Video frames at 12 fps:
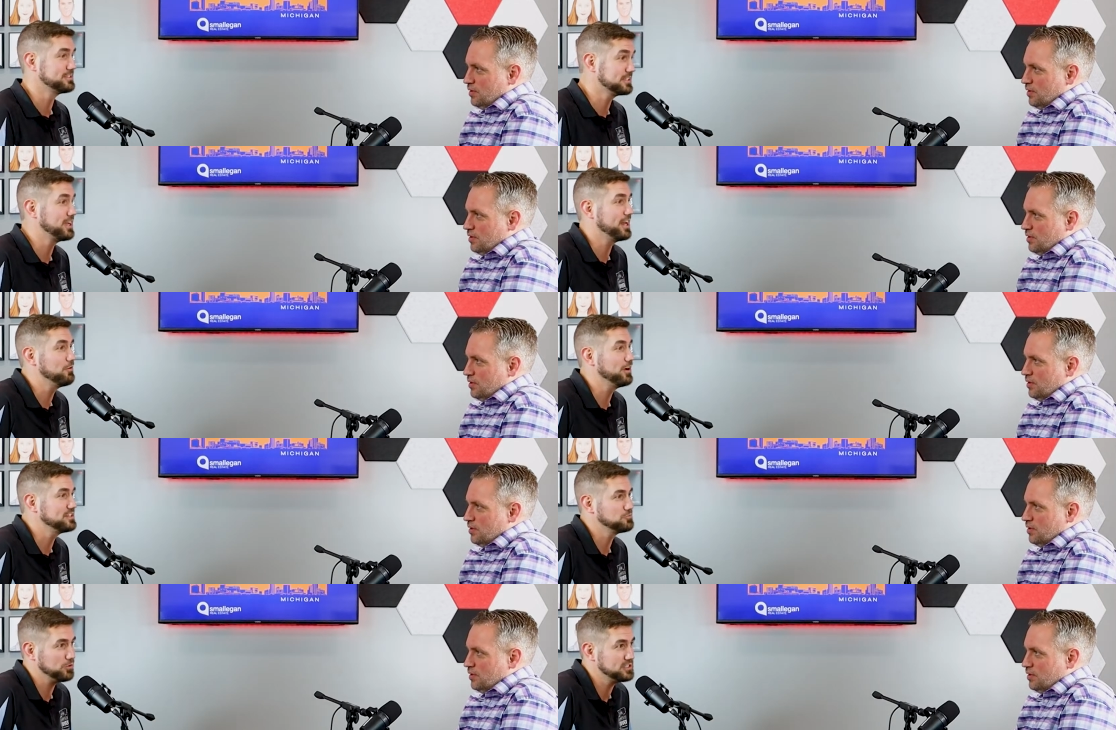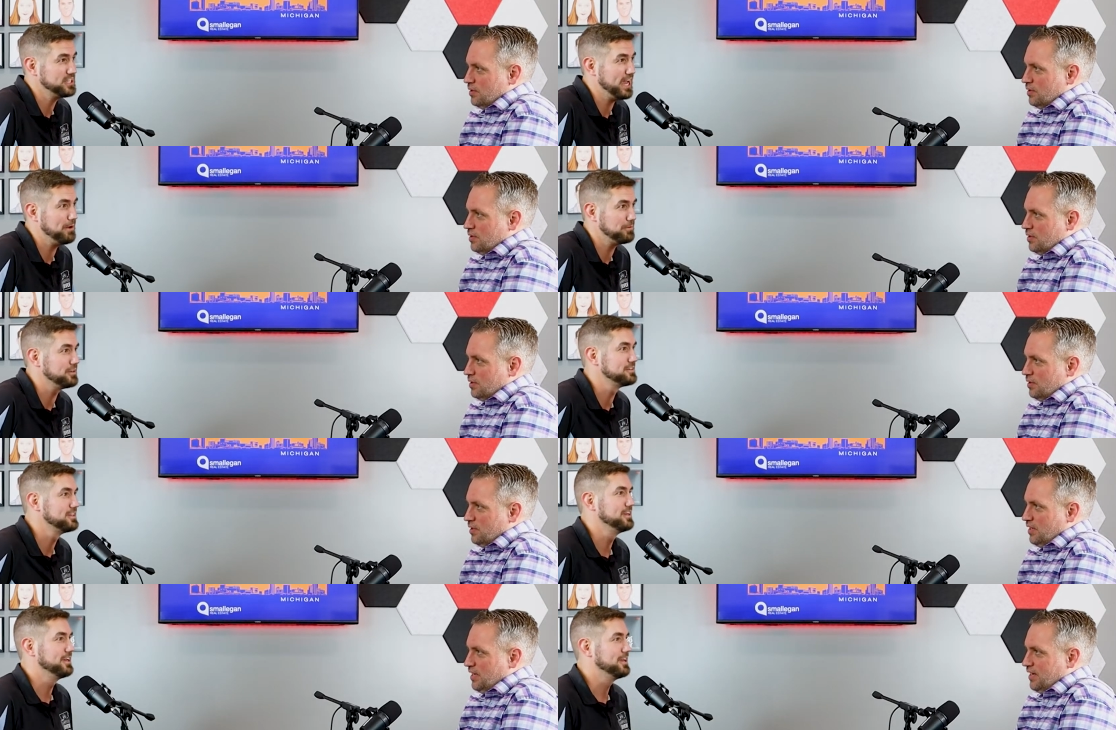Speaker 1: that's kind of what's what's
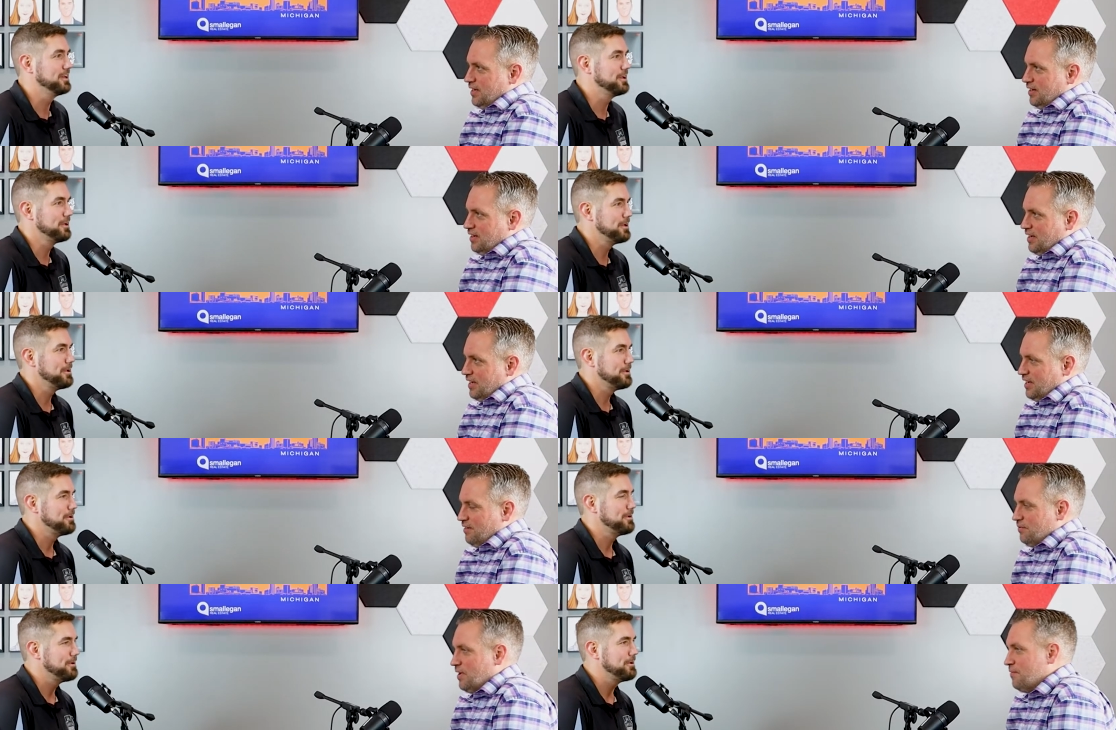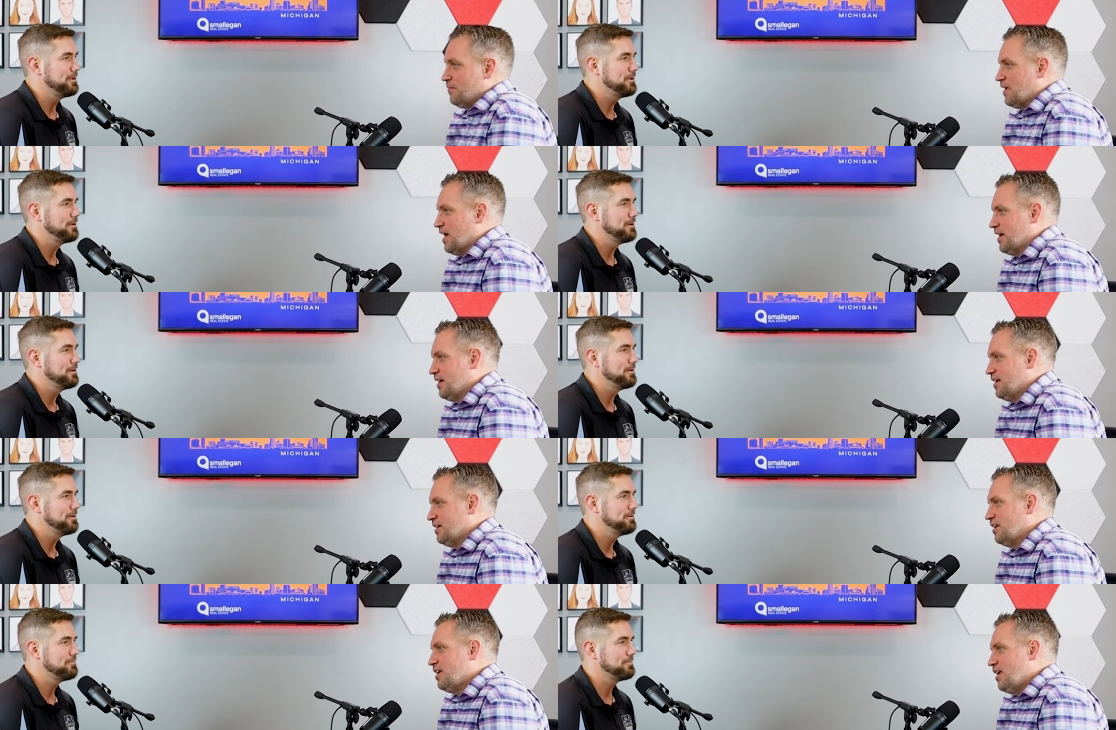happened.
Speaker 2: Yeah, yeah. I've, I've got
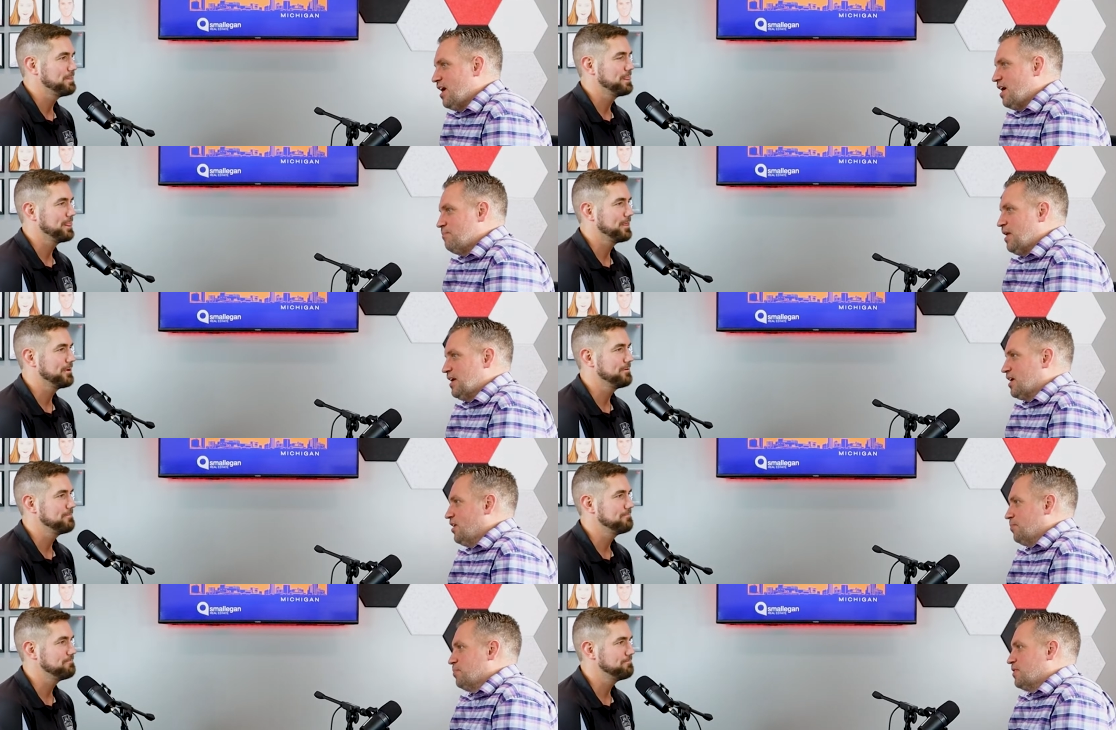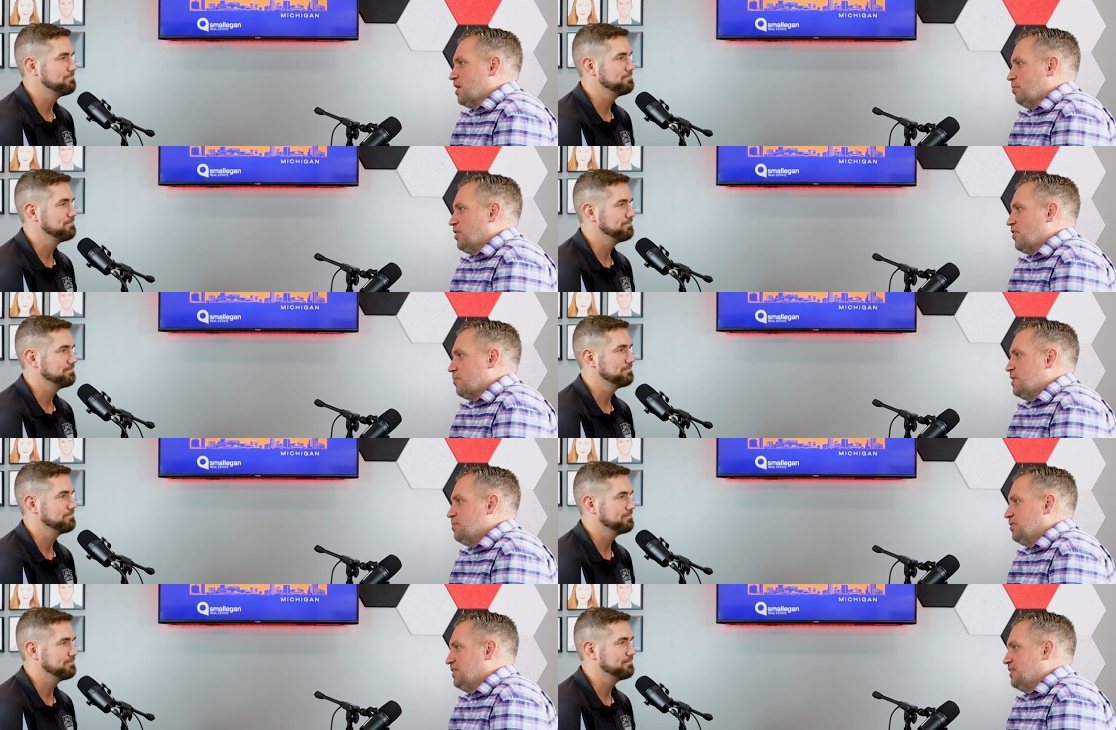a I've met a couple other
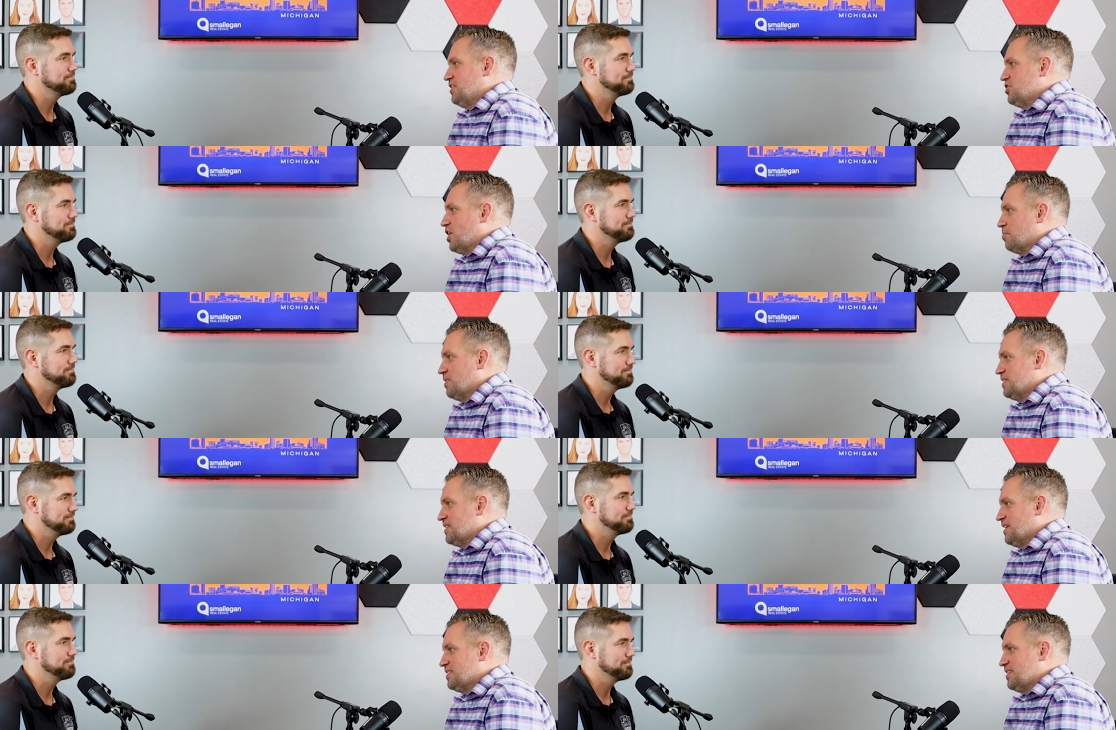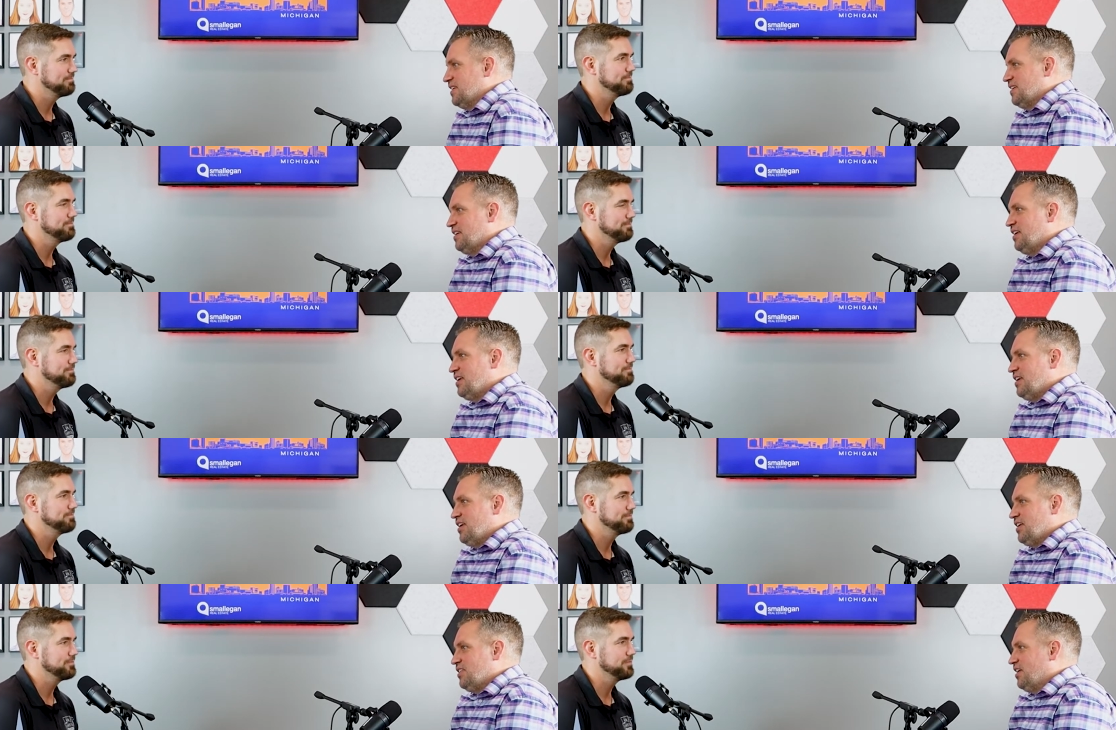people in the junk business, and
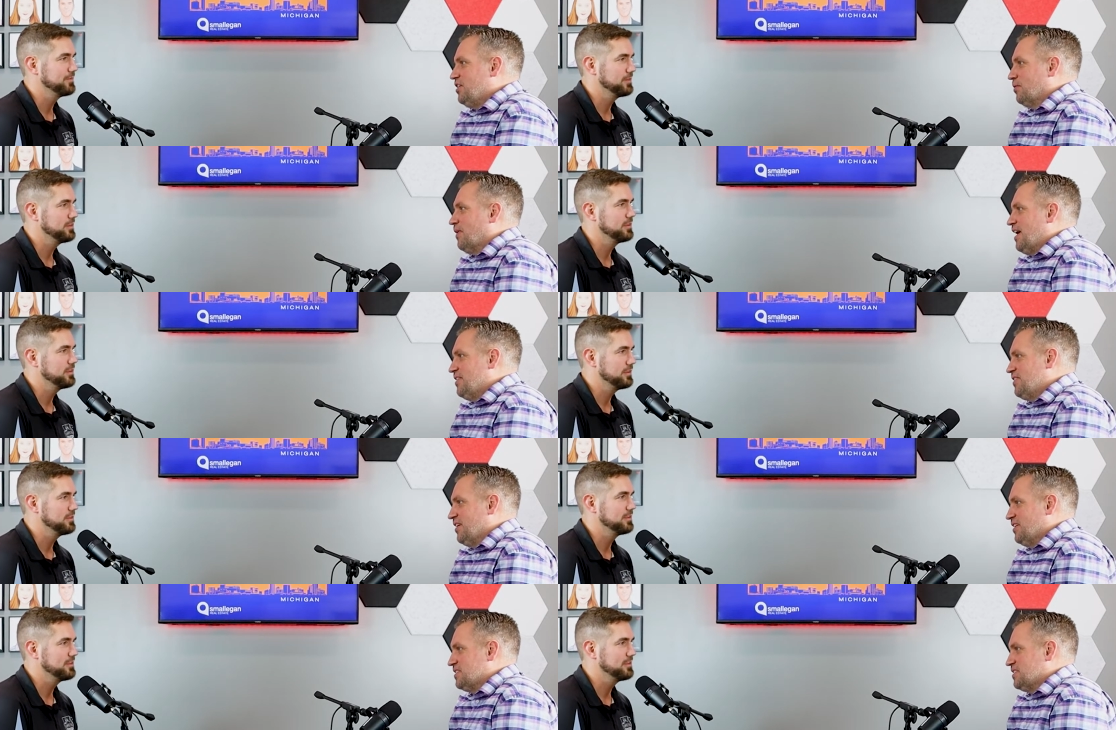that you're right. There